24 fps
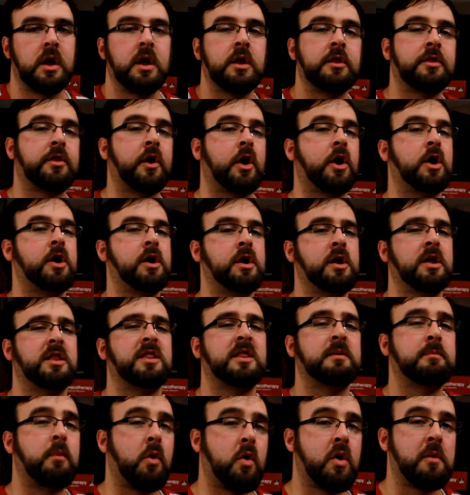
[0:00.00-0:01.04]
Third,
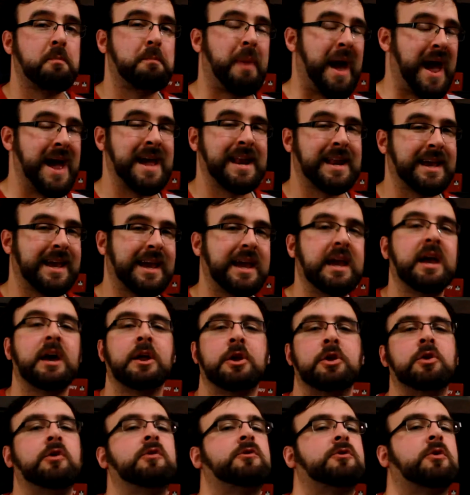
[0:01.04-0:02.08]
the more panicky a
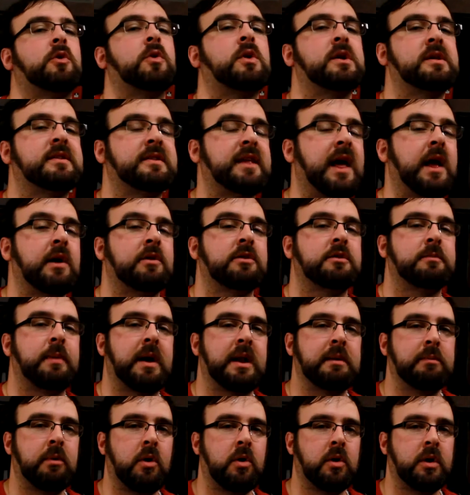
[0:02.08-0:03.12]
news story sounds about
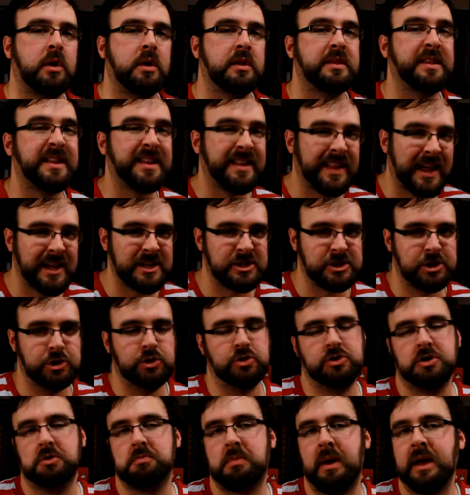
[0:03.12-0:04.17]
Ebola, the less you
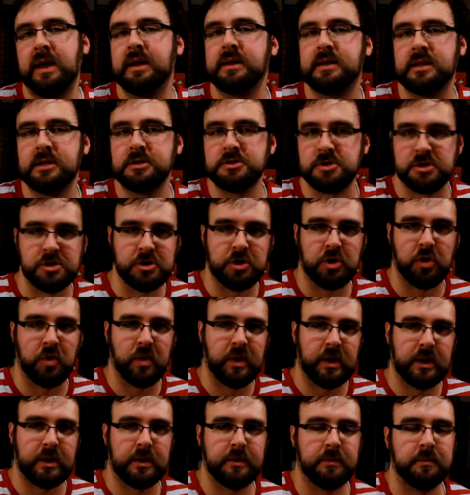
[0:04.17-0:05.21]
should pay attention to
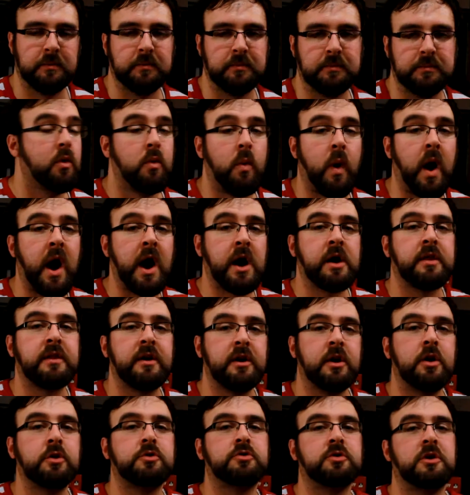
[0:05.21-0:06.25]
it. Why are there
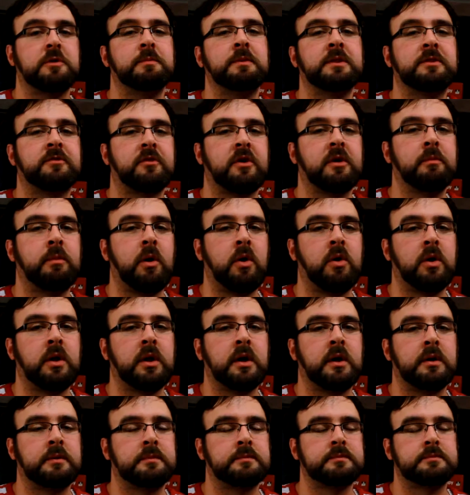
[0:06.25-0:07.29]
no treatments for
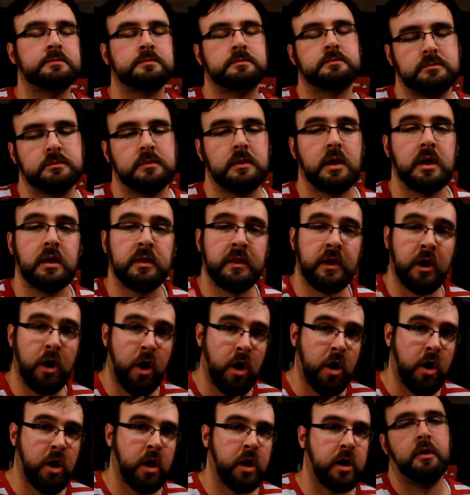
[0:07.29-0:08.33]
Ebola? There
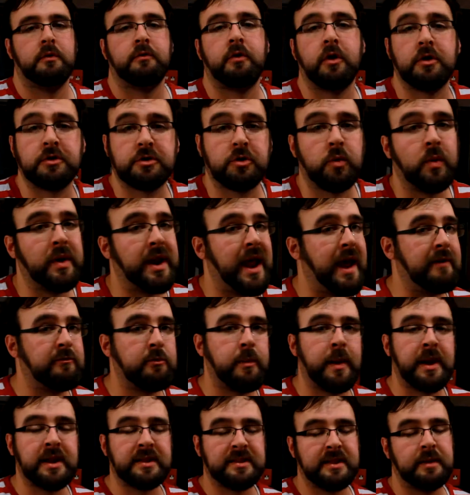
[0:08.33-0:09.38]
are. First, the one
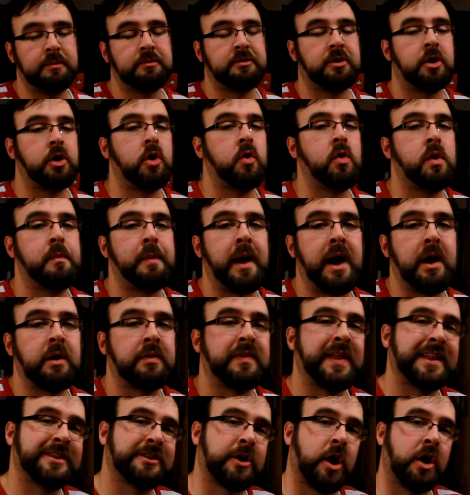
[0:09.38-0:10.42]
everybody seems to know about,
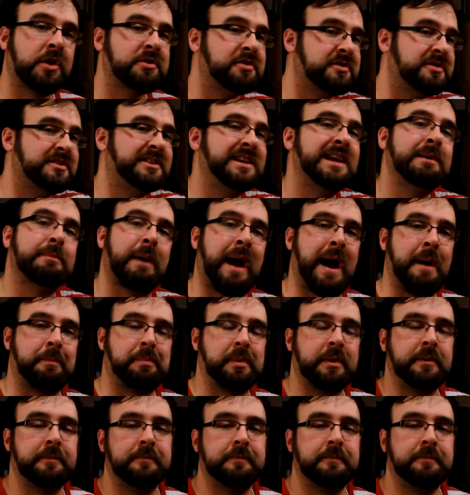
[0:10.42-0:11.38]
that's called ZMapp.